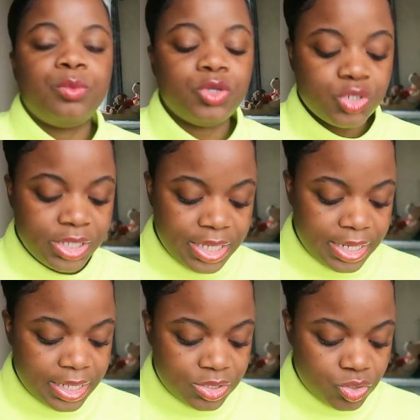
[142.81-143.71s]
We usually
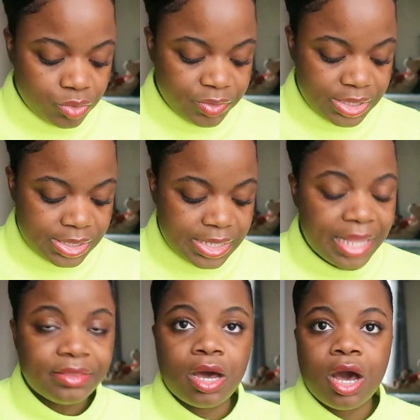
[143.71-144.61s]
get in services
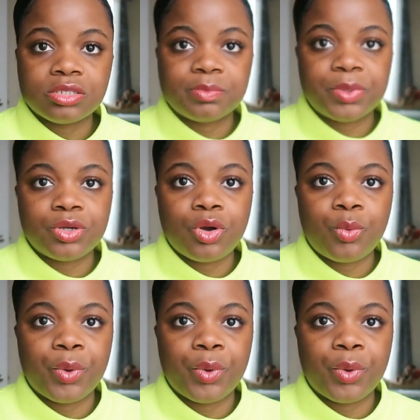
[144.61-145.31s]
at the hospital